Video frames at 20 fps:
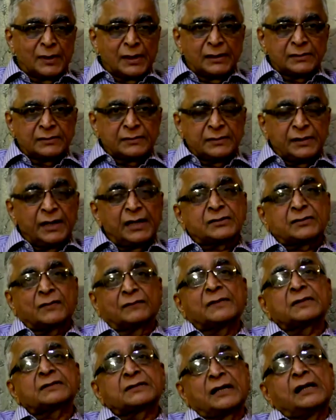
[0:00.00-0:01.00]
as needs
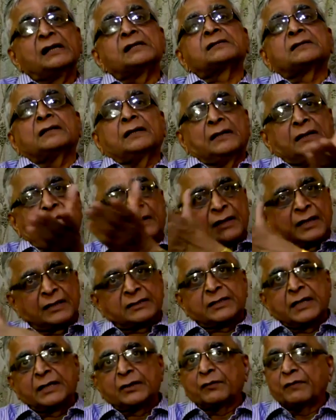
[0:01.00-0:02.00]
of the skills in
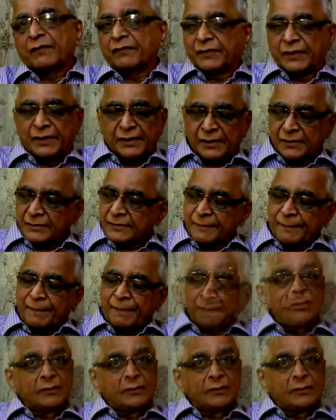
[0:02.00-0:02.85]
next 10 to 15 years.